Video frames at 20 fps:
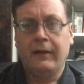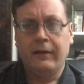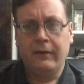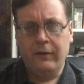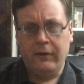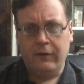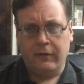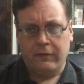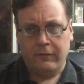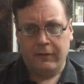
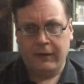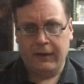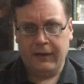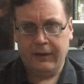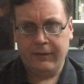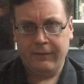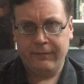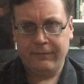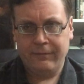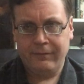Hello,
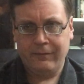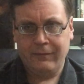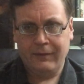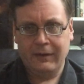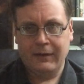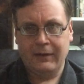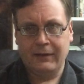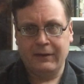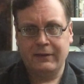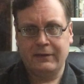
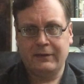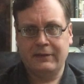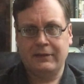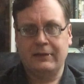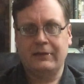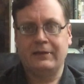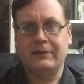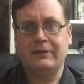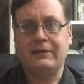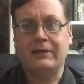this
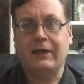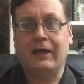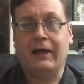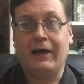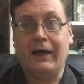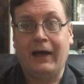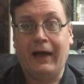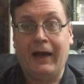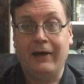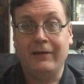is
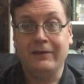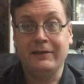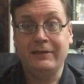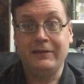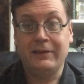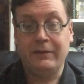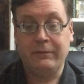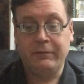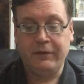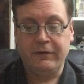
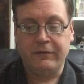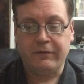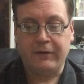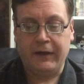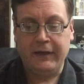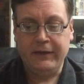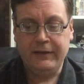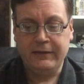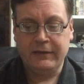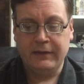Alan W.
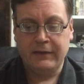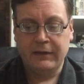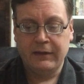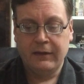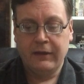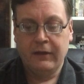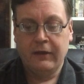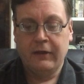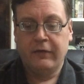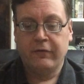Wright
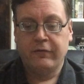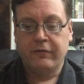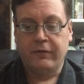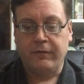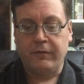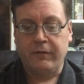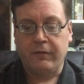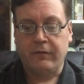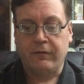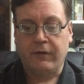
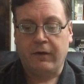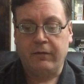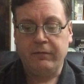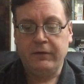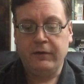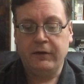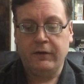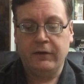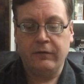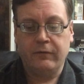from the
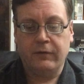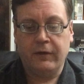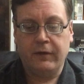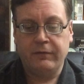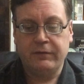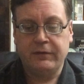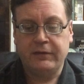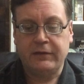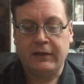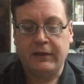Robin Hood
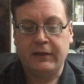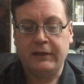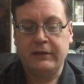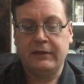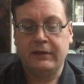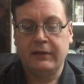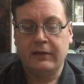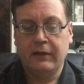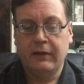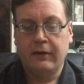
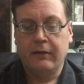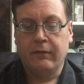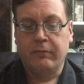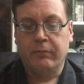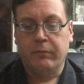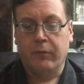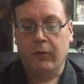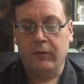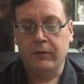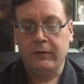website
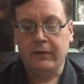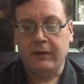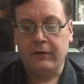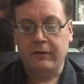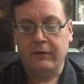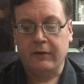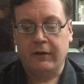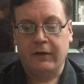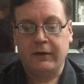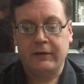
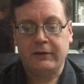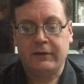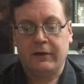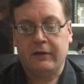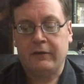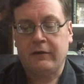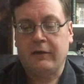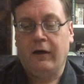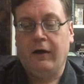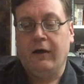
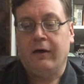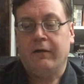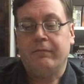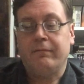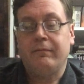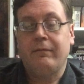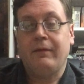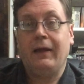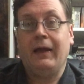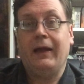boldoutlaw.com,
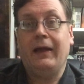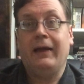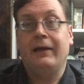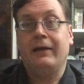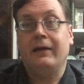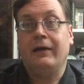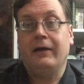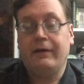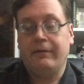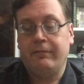
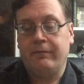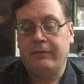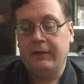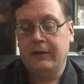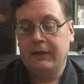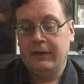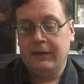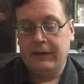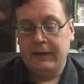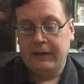and I'm
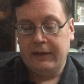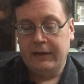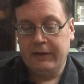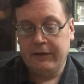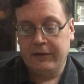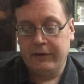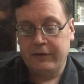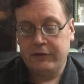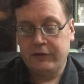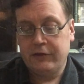
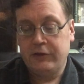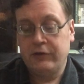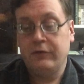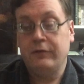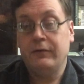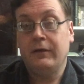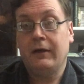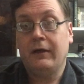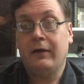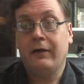here
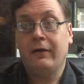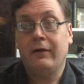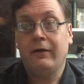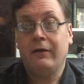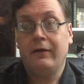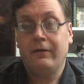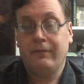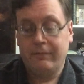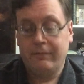to